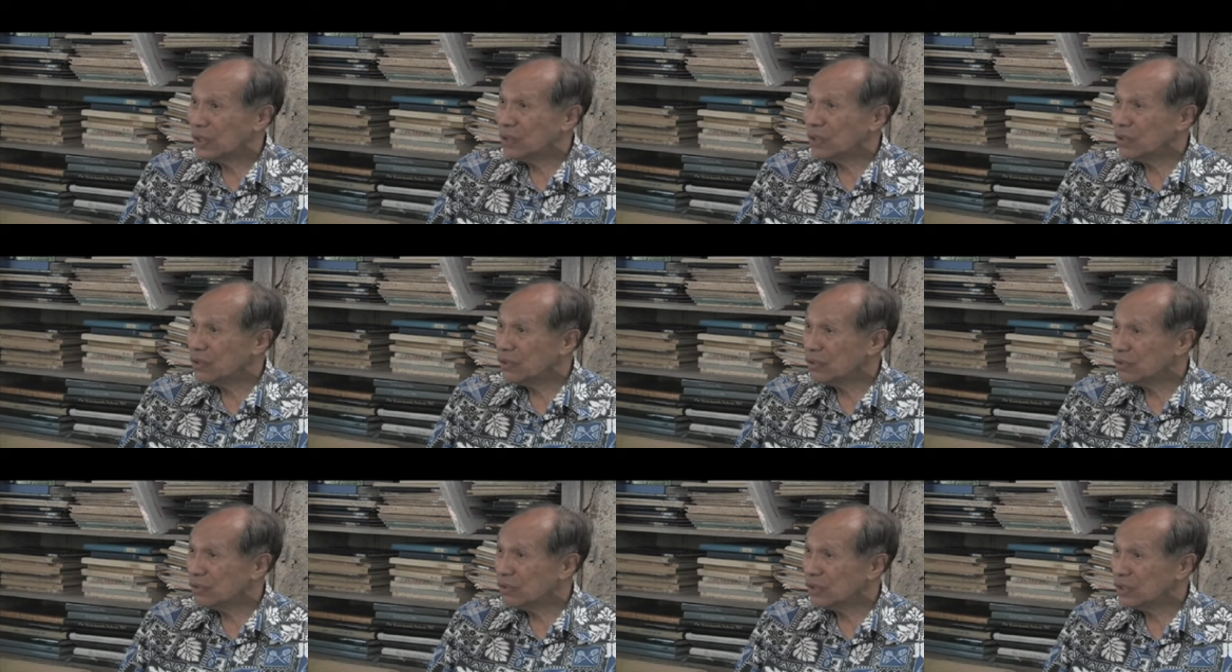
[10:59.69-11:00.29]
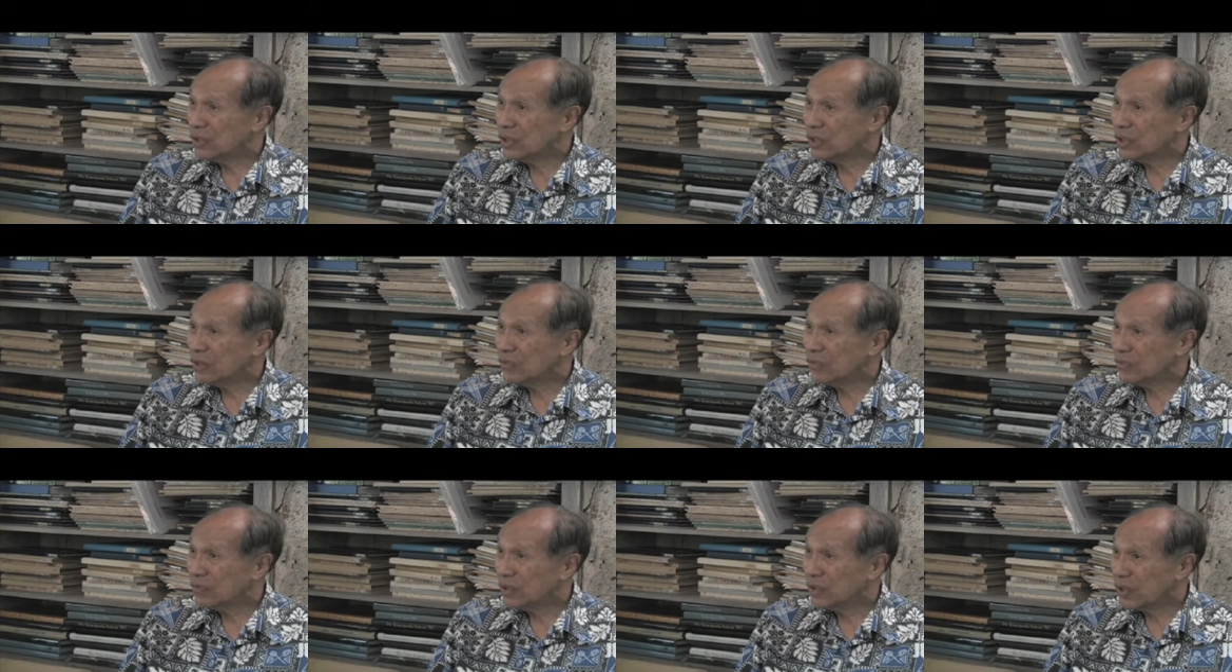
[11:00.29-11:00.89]
at the University
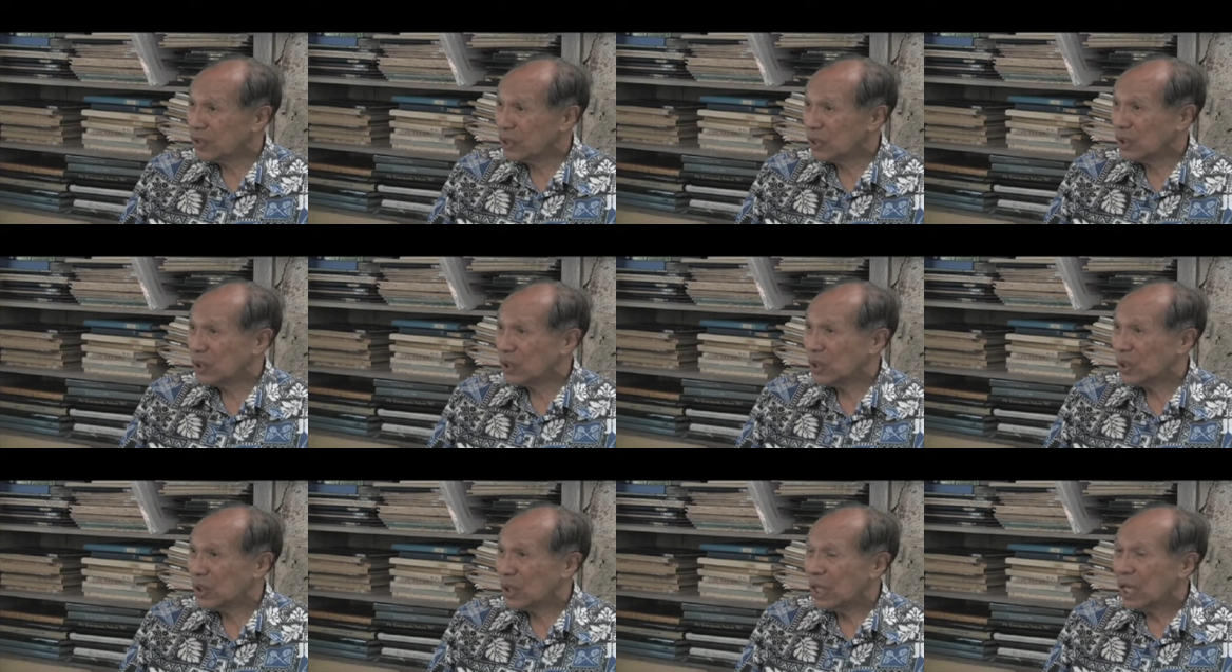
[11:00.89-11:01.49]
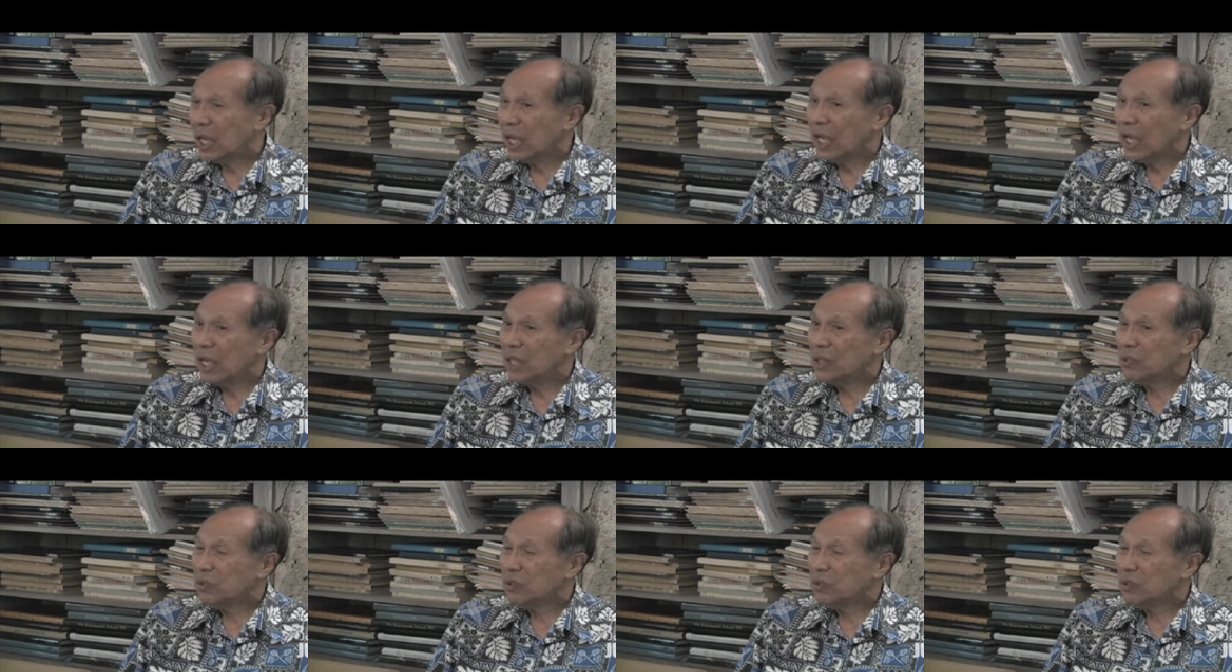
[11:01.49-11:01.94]
of Hawaii, uh-huh. and